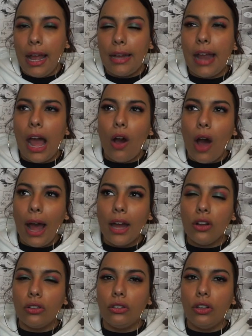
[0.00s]
Now, I
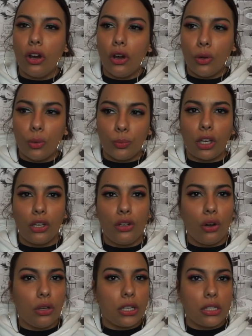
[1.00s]
don't know, you
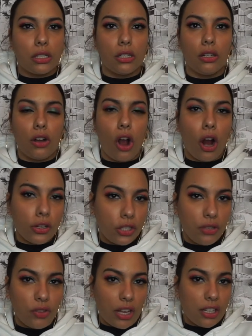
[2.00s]
know, because
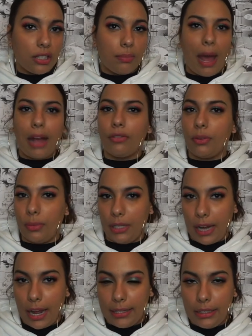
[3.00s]
RG Veda is back from the
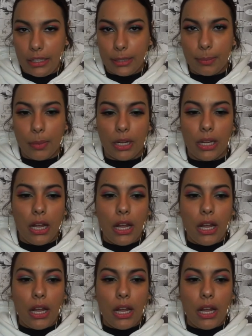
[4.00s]
90s, but